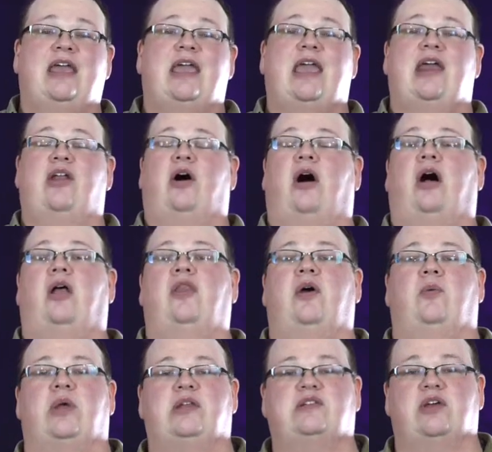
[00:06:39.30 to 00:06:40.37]
in all
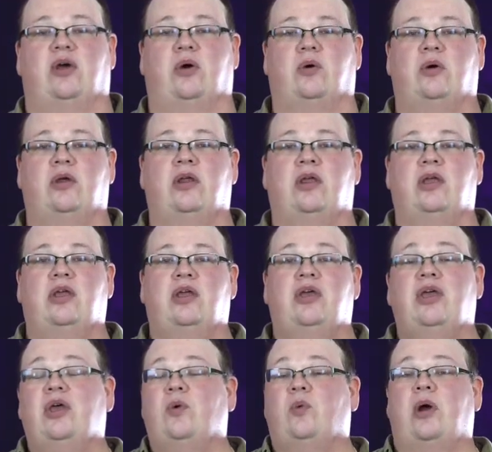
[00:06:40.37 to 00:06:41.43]
that we do.
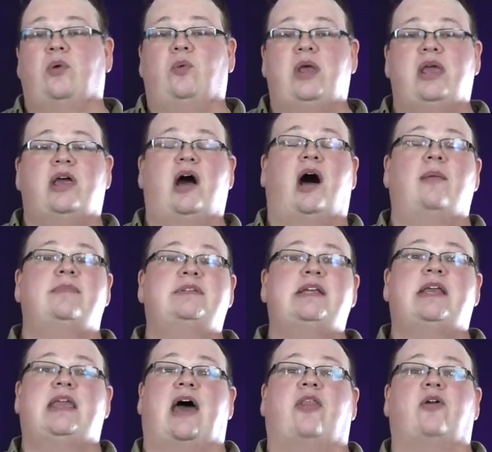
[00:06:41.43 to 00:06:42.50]
When we come
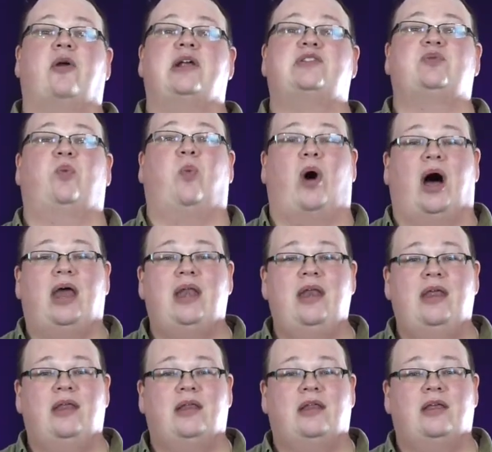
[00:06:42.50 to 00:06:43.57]
together as
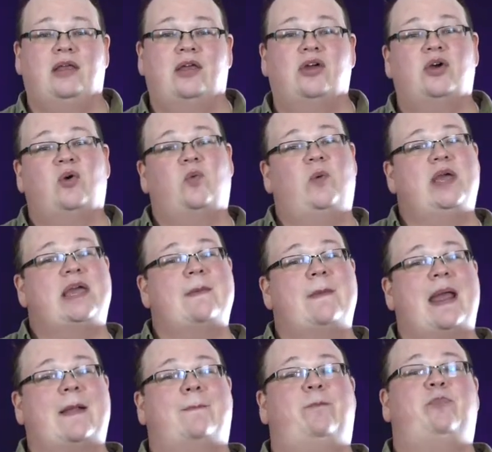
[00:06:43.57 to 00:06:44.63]
one, we can
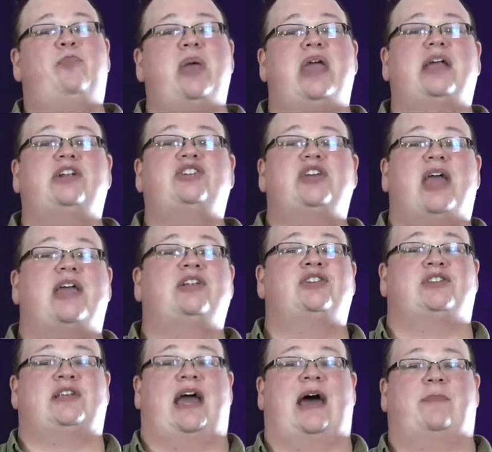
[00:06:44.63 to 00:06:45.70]
make big
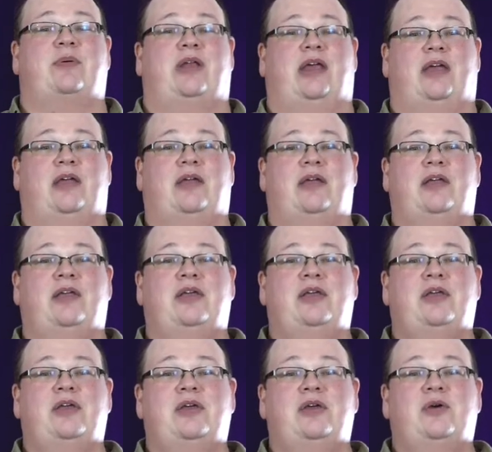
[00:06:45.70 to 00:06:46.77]
changes happening.
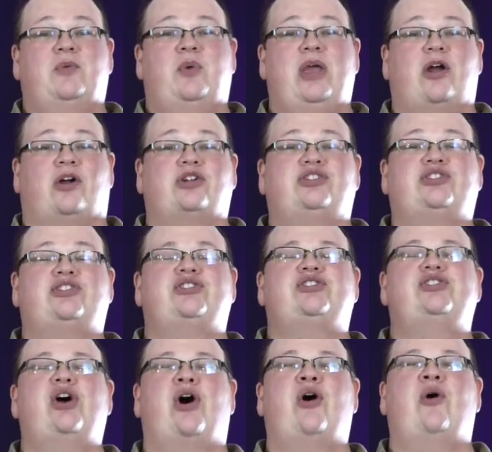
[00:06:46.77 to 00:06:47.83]
We are
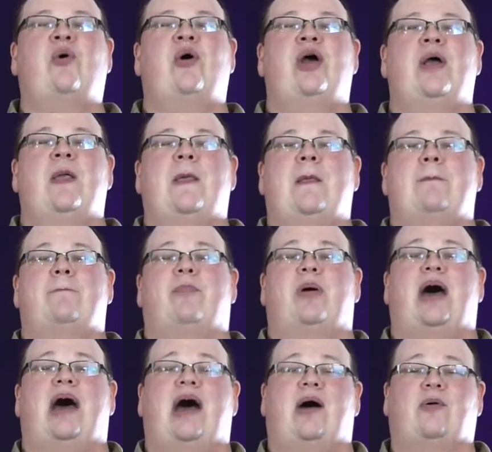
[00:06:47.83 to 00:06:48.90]
so
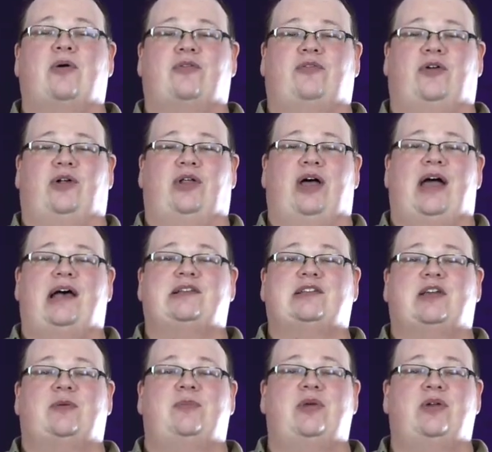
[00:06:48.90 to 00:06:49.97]
powerful as a
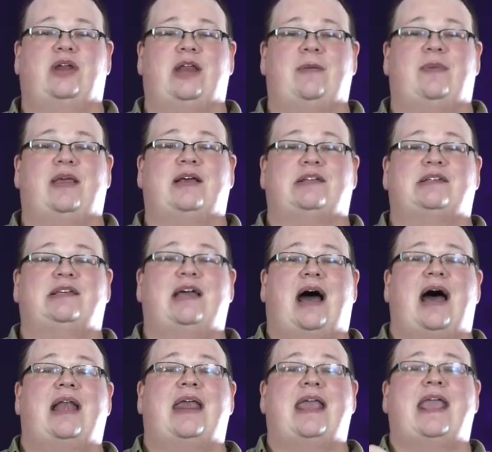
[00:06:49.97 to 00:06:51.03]
community because
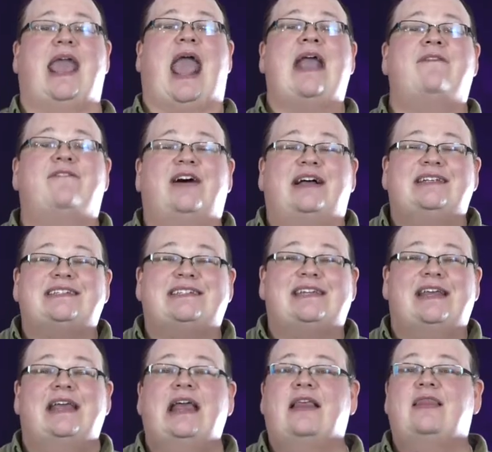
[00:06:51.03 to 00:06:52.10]
God gave us
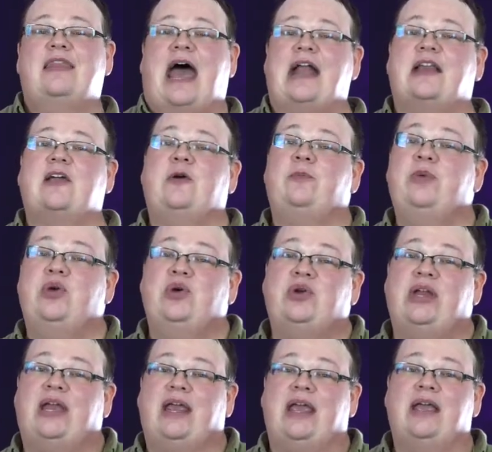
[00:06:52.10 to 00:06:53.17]
that
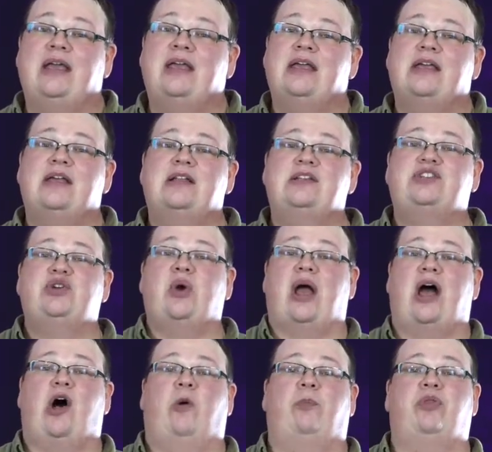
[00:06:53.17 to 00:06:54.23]
community to
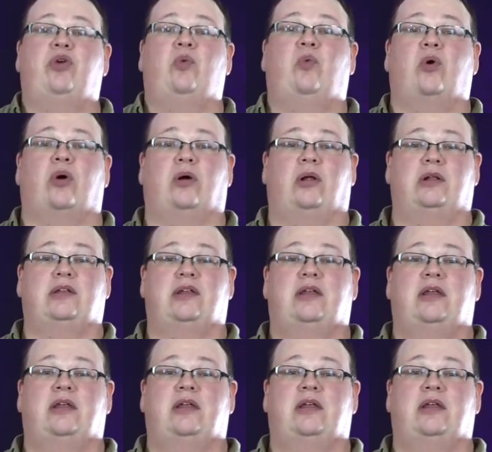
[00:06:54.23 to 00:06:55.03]
help the world